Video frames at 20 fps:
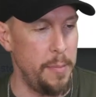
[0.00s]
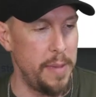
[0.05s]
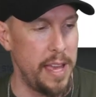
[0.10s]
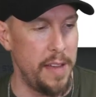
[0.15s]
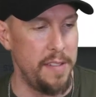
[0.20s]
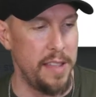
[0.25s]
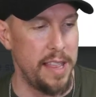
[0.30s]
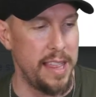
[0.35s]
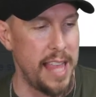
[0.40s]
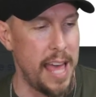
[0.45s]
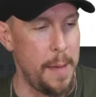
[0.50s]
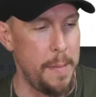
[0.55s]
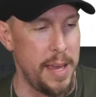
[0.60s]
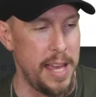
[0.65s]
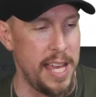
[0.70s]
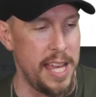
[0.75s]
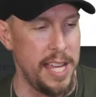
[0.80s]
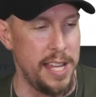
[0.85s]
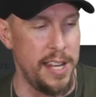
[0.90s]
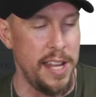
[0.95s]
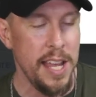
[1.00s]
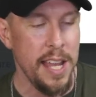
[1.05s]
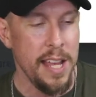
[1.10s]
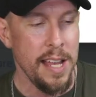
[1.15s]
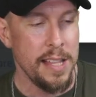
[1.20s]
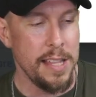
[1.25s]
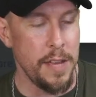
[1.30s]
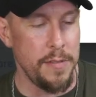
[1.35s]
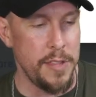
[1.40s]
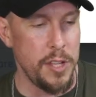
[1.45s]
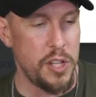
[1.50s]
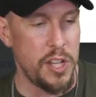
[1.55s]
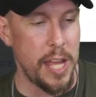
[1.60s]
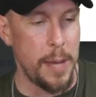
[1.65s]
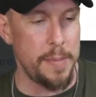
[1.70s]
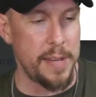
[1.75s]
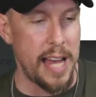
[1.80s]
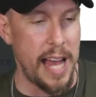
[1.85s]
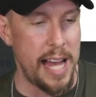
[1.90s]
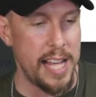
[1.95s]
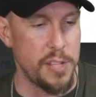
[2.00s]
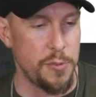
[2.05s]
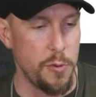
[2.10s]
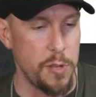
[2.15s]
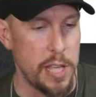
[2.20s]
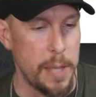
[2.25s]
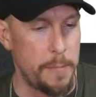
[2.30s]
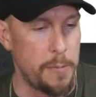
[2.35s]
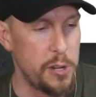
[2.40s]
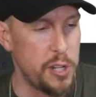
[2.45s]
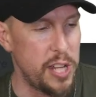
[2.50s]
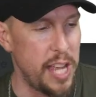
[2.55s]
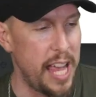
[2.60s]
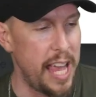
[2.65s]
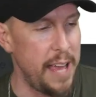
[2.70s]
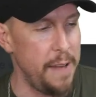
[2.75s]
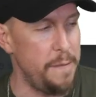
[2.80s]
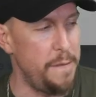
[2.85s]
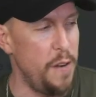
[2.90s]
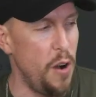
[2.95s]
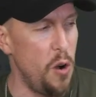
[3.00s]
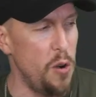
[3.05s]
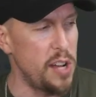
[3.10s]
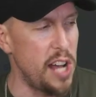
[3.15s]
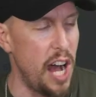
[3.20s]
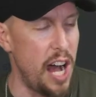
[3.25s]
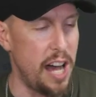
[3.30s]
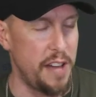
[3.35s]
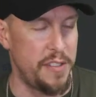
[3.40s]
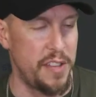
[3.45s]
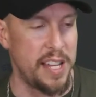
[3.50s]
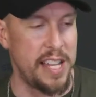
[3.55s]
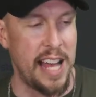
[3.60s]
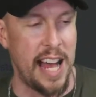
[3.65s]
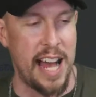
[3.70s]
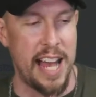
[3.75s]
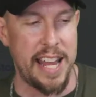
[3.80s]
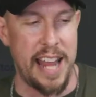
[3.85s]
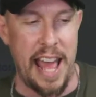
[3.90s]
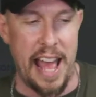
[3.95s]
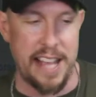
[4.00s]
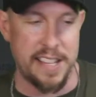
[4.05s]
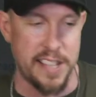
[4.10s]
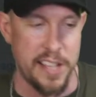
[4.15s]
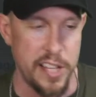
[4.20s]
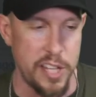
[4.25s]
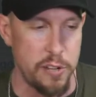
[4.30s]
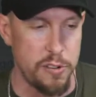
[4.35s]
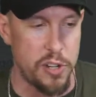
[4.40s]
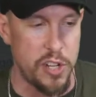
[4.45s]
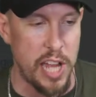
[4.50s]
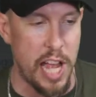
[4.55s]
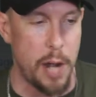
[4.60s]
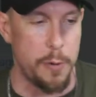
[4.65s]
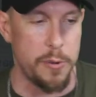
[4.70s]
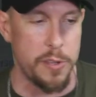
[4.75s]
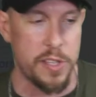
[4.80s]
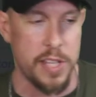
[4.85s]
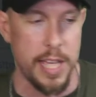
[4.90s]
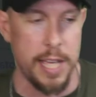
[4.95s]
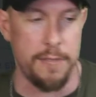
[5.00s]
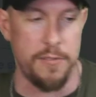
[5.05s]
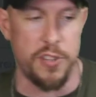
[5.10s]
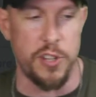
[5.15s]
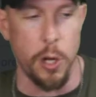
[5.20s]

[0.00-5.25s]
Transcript: We have Lemon. Loving the champ guides. Really appreciate a Vogoth guide. Asking you shall receive.